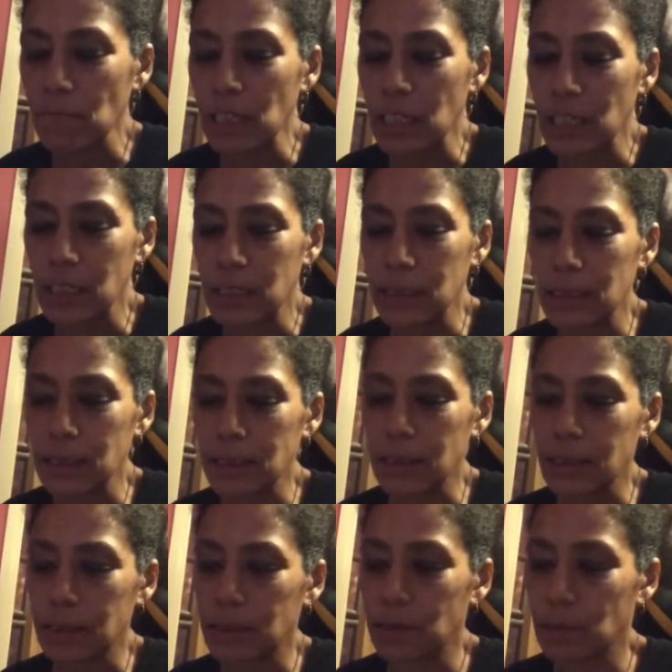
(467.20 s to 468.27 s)

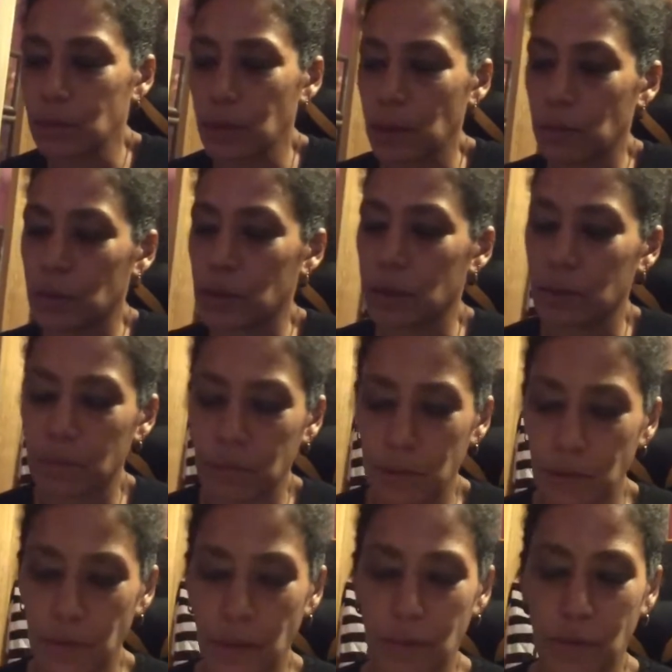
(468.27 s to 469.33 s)
And that was
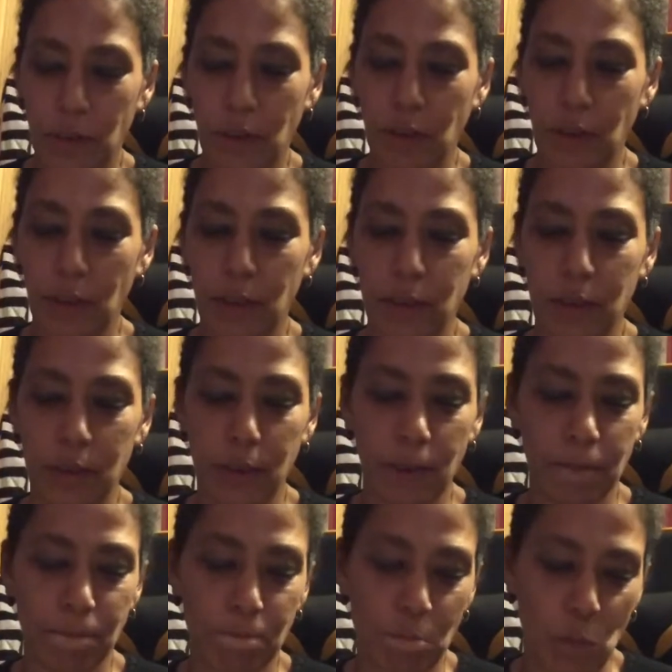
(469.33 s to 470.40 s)
favourite colour, let's see.
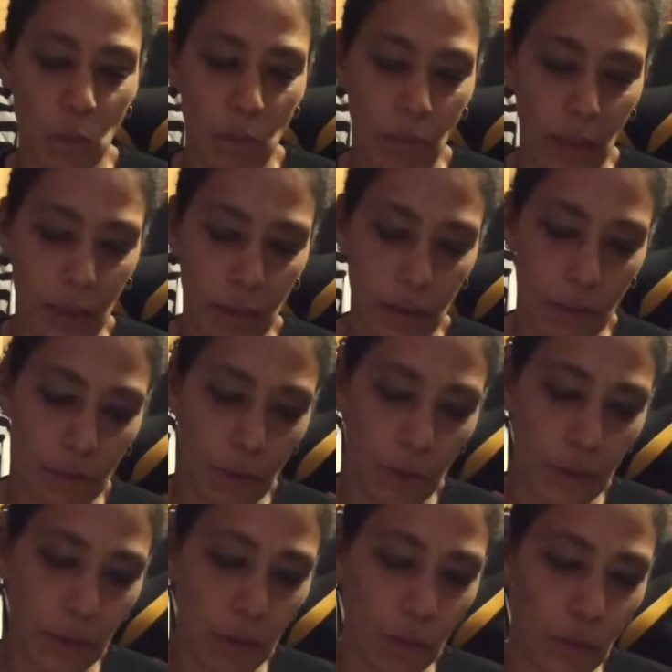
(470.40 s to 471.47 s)
7th
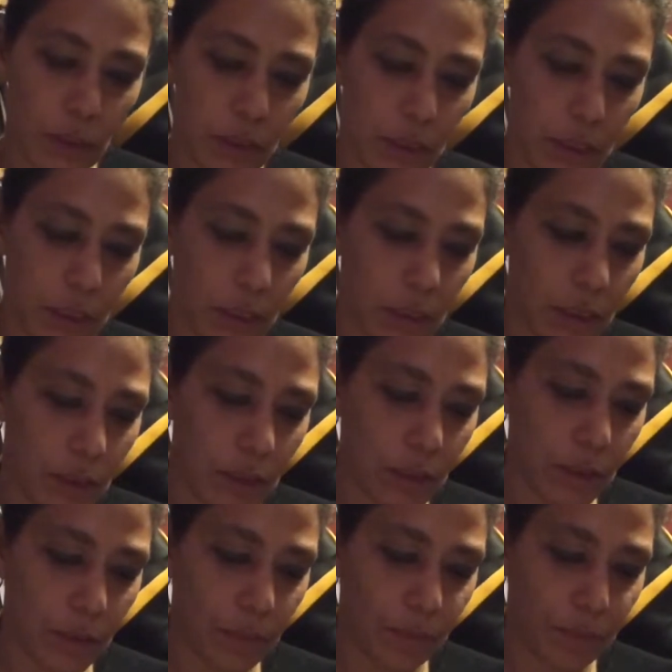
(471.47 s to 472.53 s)
question, what
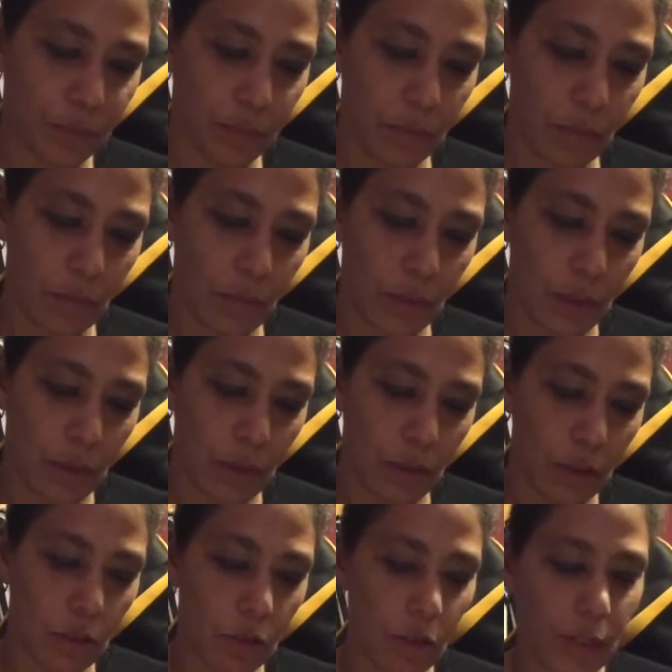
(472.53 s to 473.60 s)
is
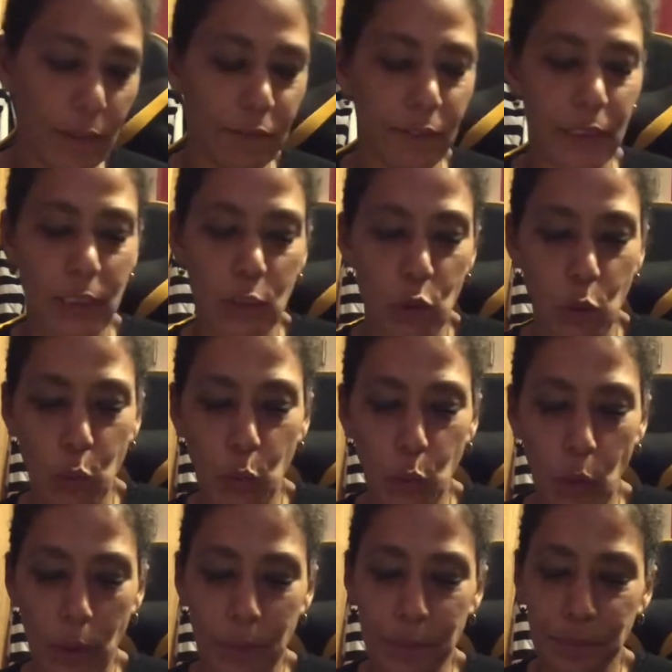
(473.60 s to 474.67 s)
your crafting tool?